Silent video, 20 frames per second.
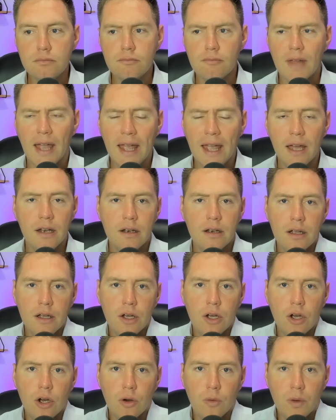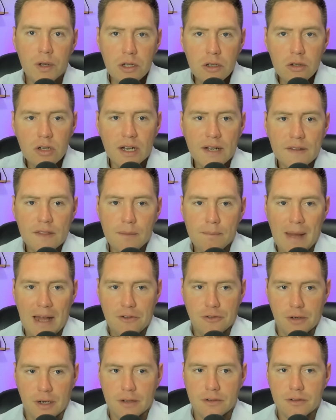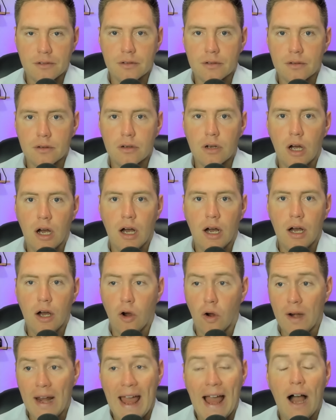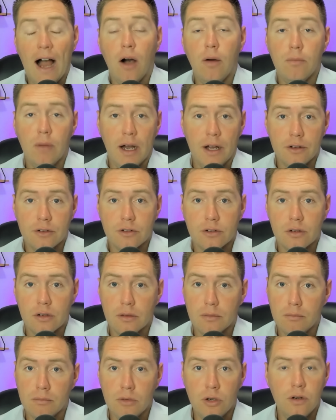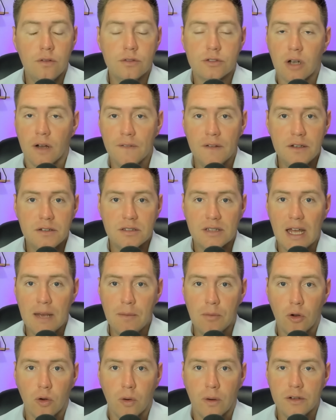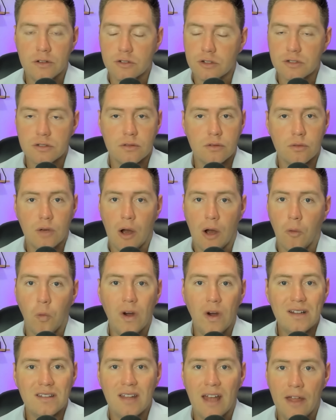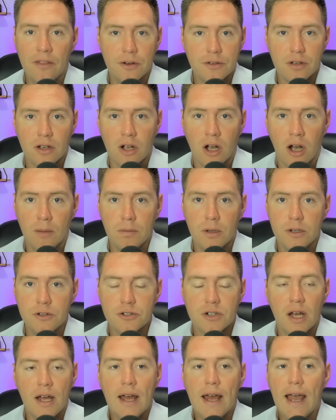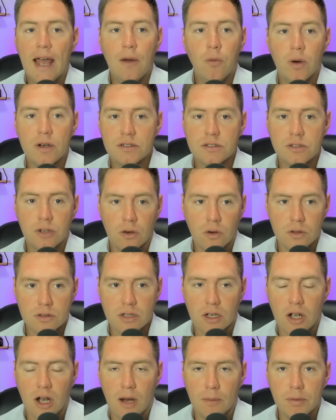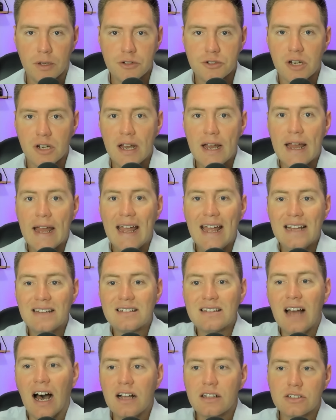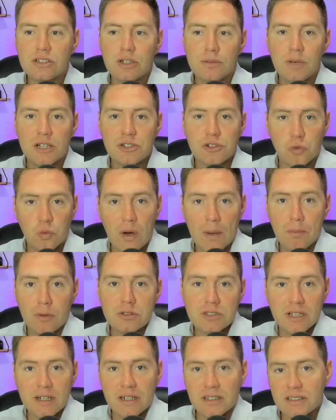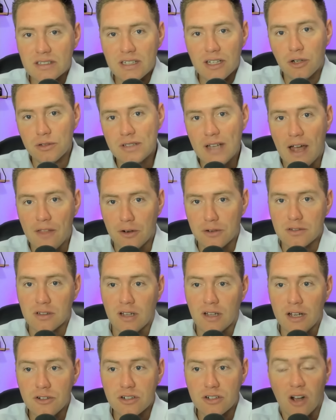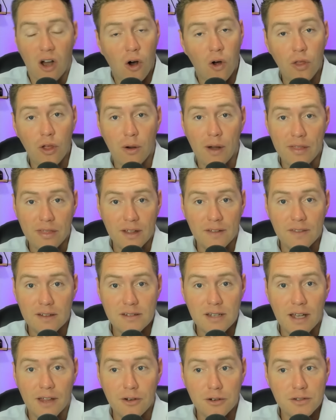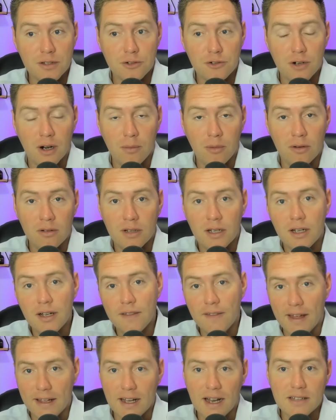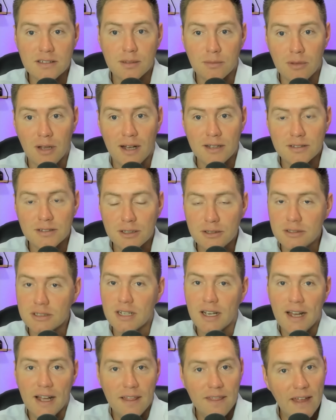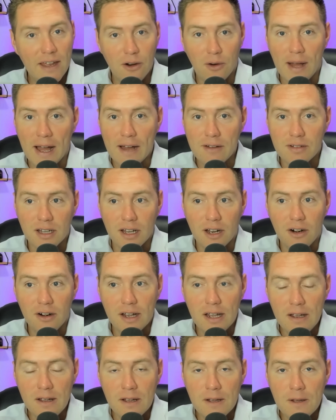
And when you look at the metrics on how much moves on these stablecoins, just what Tether's accomplished and what Circle's accomplished, it's not so much Ripple's going to steal Tether's lunch, although I think that Tether's in trouble. They got some lawsuits. They don't have clarity.